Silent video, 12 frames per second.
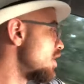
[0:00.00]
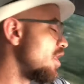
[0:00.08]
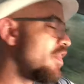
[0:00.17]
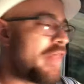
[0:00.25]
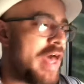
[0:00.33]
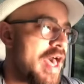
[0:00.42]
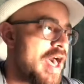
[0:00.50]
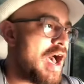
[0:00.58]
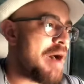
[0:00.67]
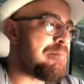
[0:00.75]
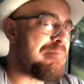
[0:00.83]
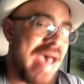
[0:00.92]
that
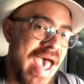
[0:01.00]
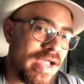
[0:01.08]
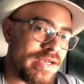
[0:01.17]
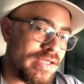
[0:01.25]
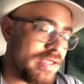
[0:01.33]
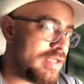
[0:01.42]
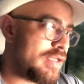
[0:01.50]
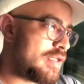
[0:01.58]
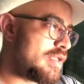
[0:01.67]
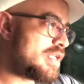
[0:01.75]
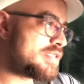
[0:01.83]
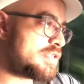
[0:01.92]
a magnet
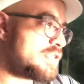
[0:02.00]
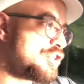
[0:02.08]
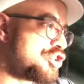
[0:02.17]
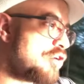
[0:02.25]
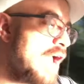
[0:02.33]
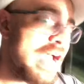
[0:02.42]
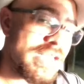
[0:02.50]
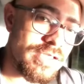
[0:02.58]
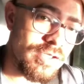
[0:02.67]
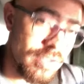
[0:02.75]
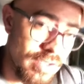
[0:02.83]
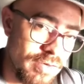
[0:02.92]
is an
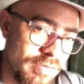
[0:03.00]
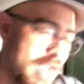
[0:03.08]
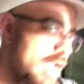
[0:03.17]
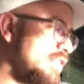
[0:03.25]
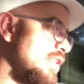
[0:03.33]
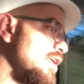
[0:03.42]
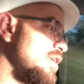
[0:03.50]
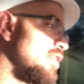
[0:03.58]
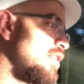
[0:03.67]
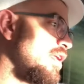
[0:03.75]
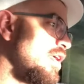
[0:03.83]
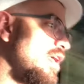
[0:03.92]
attractor, right? That
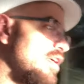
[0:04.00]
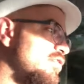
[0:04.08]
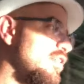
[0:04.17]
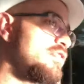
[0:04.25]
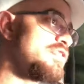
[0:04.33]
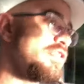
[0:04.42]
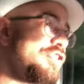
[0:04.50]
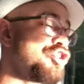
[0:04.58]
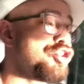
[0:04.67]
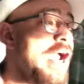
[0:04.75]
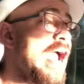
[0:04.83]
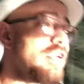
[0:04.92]
it exerts an
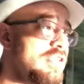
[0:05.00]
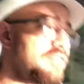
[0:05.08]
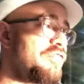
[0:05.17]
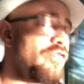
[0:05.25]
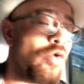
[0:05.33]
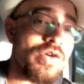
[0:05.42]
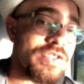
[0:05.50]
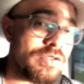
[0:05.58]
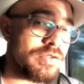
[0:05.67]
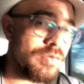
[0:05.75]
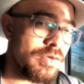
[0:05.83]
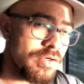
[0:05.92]
attractive force on
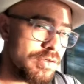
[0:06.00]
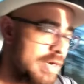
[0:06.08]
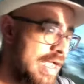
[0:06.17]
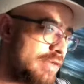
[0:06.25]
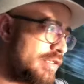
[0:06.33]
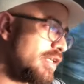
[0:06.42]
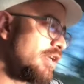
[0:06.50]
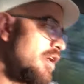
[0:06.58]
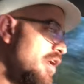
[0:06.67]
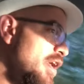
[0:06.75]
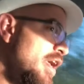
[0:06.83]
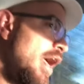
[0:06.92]
the world around it.
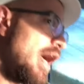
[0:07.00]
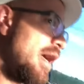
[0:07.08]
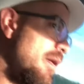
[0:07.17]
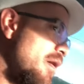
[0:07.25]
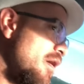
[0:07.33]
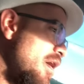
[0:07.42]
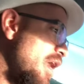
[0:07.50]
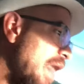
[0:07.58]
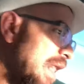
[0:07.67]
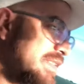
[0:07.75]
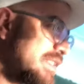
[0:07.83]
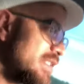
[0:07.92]
And
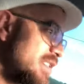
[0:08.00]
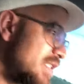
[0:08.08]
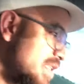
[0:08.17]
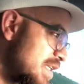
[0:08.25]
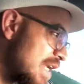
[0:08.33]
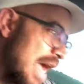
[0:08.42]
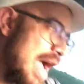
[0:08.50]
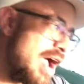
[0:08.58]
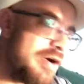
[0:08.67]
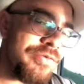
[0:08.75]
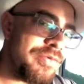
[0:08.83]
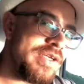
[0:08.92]
that's not
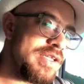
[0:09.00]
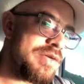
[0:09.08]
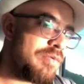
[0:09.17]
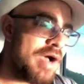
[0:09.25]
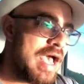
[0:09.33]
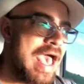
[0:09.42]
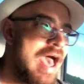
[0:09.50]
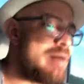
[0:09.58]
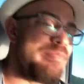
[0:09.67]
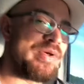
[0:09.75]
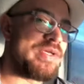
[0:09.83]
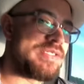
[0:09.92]
really what
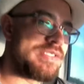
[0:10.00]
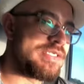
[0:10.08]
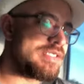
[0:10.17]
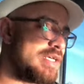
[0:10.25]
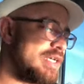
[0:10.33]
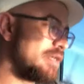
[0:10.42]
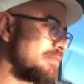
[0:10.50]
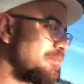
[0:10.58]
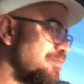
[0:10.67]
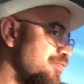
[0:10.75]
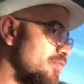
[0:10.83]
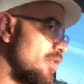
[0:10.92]
happens.
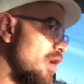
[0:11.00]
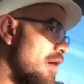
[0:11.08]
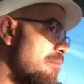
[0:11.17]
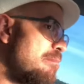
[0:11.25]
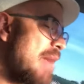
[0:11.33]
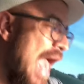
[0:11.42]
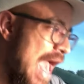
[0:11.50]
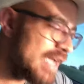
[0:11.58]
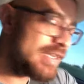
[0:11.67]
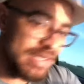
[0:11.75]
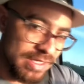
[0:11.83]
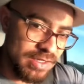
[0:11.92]
A
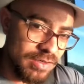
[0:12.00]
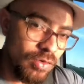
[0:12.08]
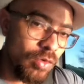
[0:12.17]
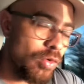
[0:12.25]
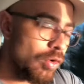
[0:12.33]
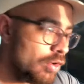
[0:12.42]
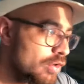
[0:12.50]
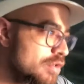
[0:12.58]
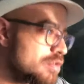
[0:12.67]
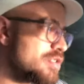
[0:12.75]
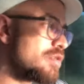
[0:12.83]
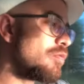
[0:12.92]
magnet
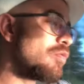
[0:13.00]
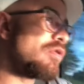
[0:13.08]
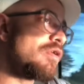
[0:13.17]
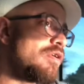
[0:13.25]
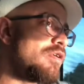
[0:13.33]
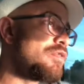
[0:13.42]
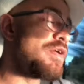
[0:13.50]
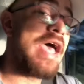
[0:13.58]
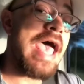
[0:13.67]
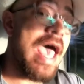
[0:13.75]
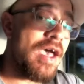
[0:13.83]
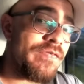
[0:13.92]
orders the world
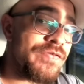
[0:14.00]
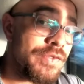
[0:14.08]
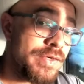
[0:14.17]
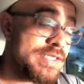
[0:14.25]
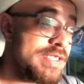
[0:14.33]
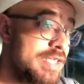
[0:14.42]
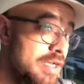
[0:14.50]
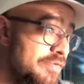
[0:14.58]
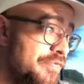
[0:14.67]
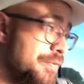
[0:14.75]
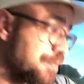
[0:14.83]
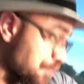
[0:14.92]
after itself.
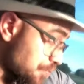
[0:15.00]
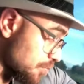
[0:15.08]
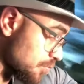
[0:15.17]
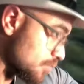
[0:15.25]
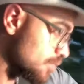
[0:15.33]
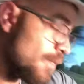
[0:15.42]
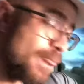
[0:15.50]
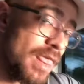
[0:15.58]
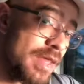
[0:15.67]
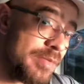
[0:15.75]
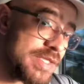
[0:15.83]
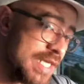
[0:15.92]

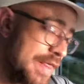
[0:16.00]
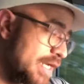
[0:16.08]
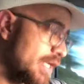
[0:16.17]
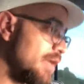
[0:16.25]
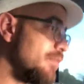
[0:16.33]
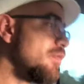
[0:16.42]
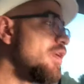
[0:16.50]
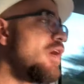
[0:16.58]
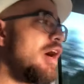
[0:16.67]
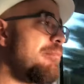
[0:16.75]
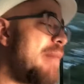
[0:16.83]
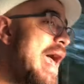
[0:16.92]
Let me say that again.
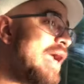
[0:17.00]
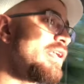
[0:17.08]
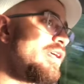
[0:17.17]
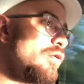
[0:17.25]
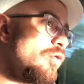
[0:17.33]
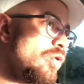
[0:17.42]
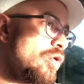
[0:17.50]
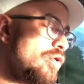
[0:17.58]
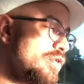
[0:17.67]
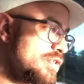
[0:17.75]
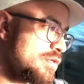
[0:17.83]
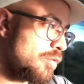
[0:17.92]
A magnet
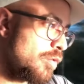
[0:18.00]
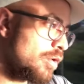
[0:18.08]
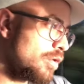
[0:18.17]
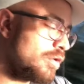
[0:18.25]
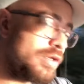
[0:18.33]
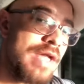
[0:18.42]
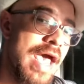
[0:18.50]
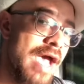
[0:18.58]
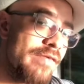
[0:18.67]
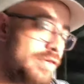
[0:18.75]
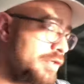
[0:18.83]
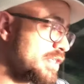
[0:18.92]
orders the world
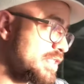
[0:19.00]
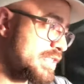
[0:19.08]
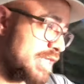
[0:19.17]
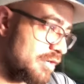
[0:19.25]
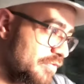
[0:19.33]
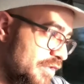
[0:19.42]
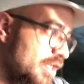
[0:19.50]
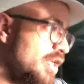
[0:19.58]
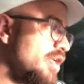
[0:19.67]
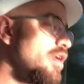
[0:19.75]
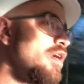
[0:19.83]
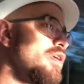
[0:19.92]
after itself.
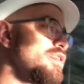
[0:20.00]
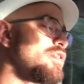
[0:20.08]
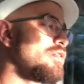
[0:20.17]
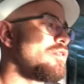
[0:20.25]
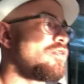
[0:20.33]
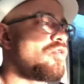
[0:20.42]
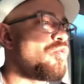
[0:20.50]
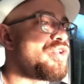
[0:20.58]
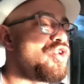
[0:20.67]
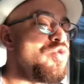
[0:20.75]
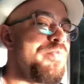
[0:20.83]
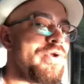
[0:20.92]
So when
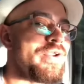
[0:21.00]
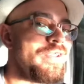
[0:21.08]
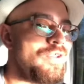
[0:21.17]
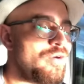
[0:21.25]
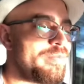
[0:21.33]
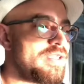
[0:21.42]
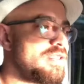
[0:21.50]
you put a human